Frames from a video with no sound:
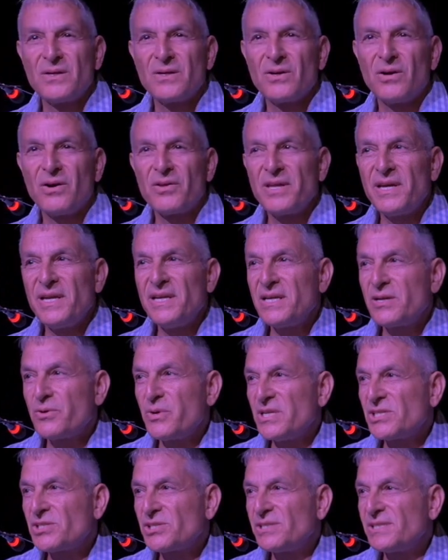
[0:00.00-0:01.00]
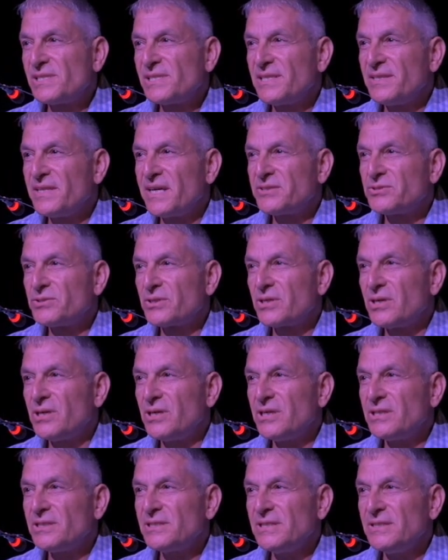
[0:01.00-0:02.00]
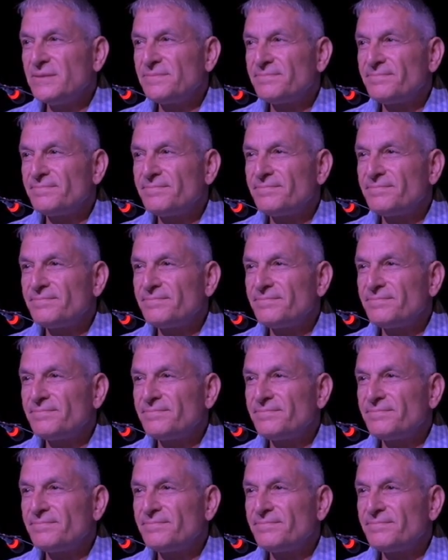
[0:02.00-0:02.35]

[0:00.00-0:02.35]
Are there any questions in that regard?